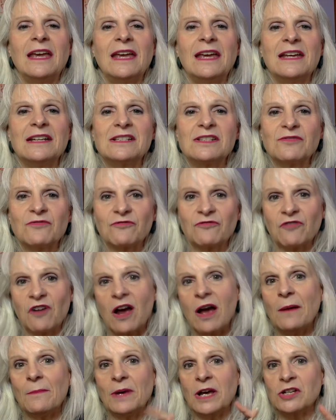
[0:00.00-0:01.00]
it's
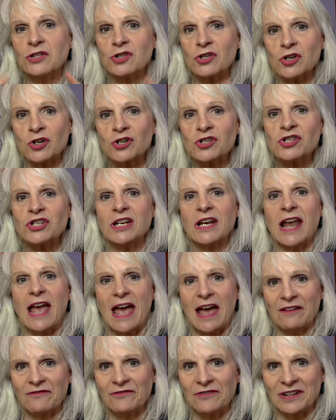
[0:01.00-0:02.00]
from a church in
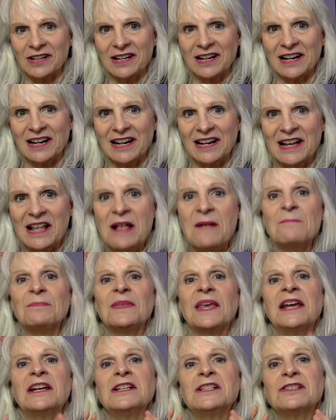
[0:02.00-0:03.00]
Africa,
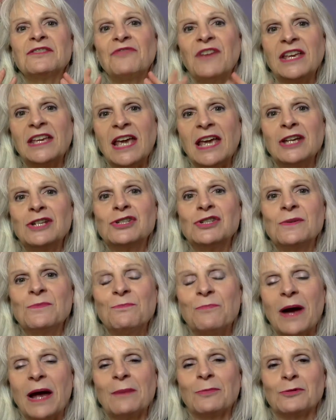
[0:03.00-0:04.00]
and it's Vacation
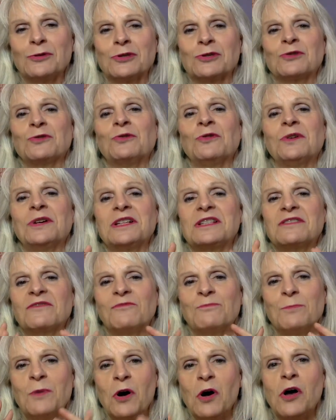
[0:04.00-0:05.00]
Bible School. It's
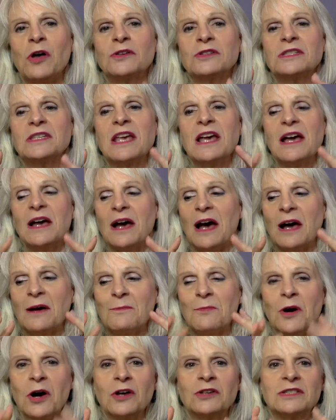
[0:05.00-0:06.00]
Paul's
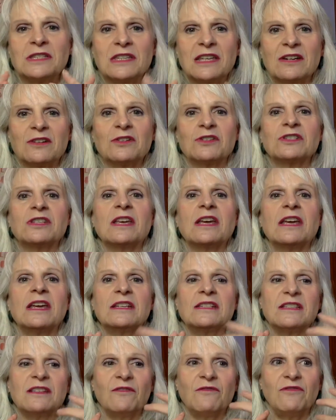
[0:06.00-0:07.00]
letters.
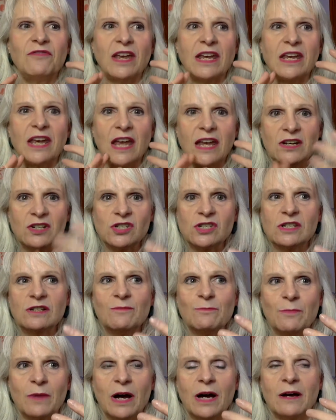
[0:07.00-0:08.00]
It's a vacation
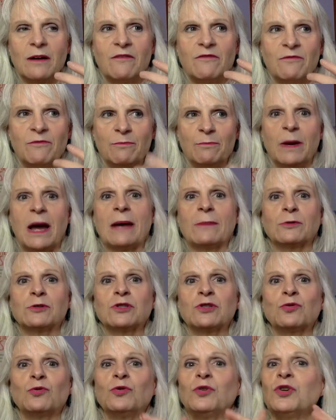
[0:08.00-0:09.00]
Bible
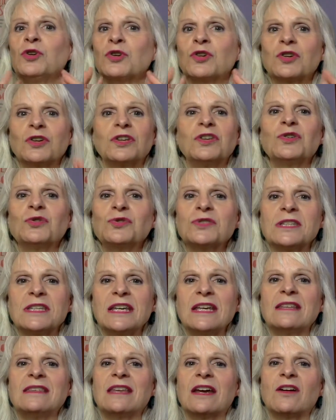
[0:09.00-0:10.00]
school. You'll
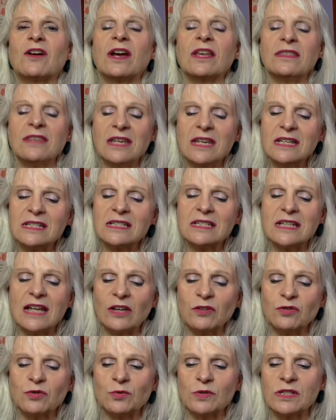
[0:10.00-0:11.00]
see it there. I think it's
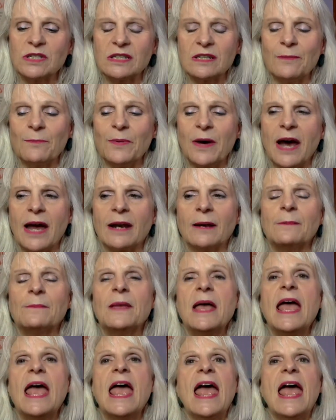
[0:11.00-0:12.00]
down towards the bottom,
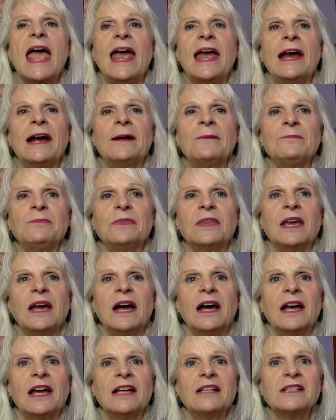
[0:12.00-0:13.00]
and
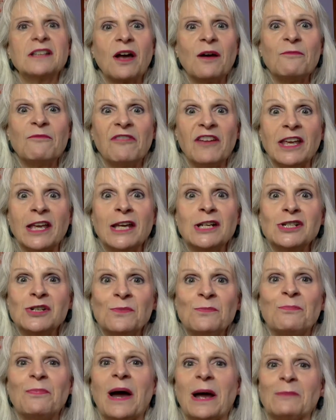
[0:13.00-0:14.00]
it's got
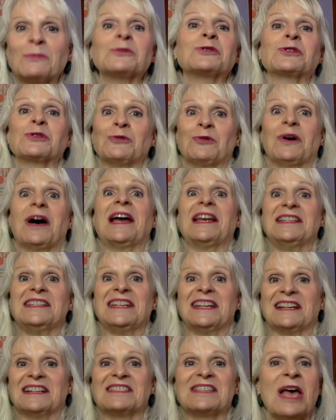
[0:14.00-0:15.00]
vacation Bible school
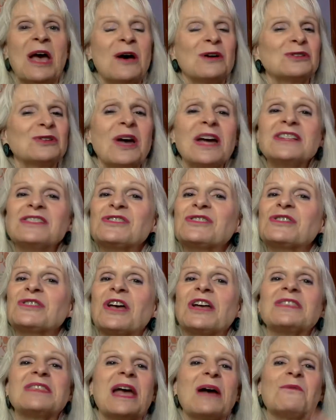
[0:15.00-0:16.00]
ideas. So I just
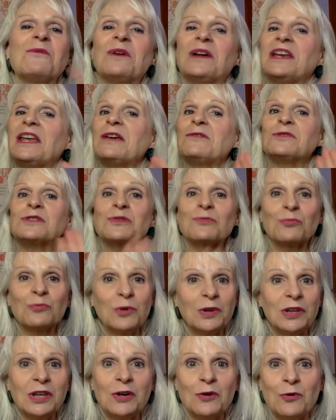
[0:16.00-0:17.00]
thought that one, it was
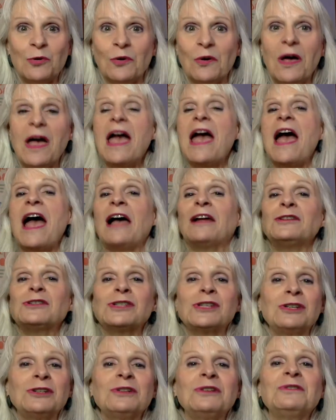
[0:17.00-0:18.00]
really cool, and
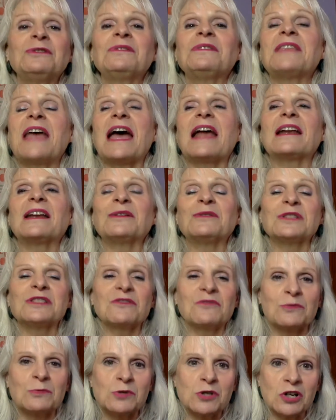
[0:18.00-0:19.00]
to that it was
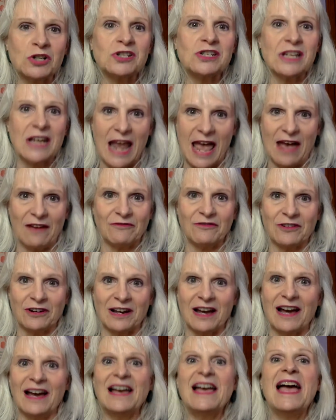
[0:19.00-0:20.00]
from Church in
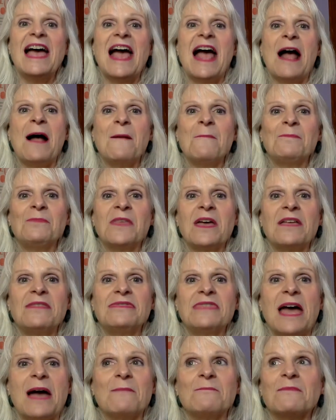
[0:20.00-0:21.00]
Africa, and
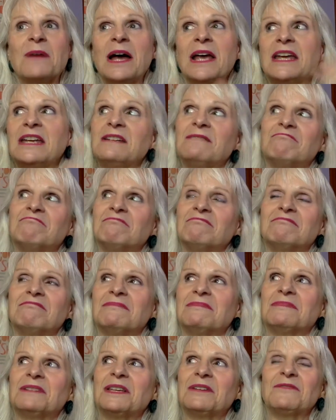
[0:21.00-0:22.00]
that might
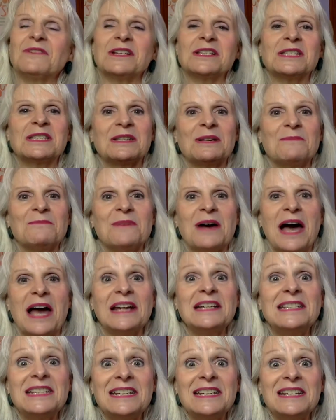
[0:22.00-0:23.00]
give us some
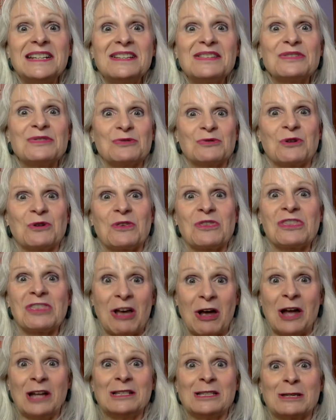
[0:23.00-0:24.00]
ideas
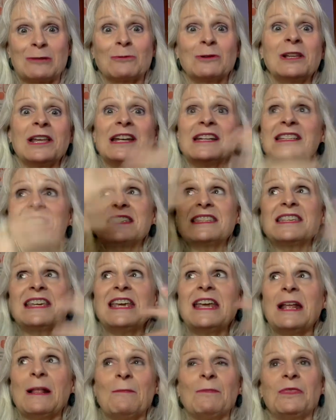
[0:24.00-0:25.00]
thoughts, or let us
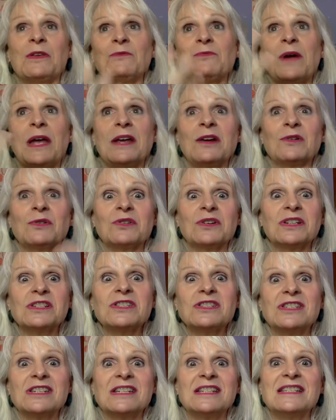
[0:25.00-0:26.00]
see the way
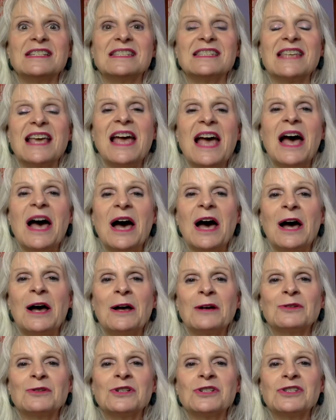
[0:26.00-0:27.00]
Christians
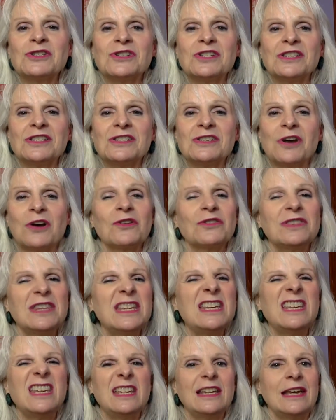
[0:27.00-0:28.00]
are
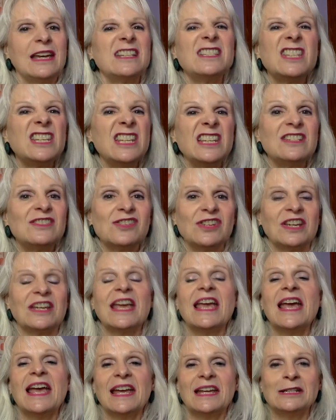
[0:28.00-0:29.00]
thinking and teaching
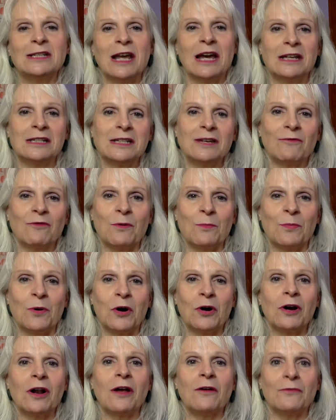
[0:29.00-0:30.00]
in a different
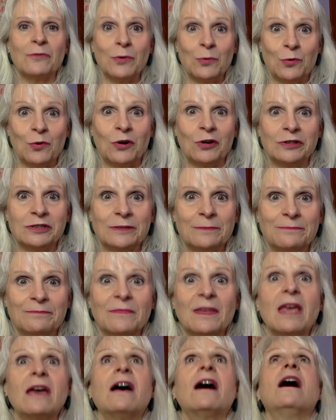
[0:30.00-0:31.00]
part of the world.
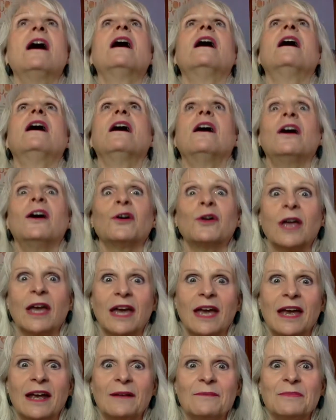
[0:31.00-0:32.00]

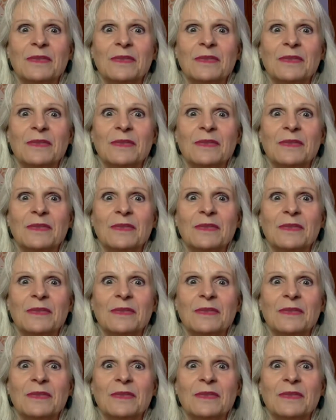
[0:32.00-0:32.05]
Okay,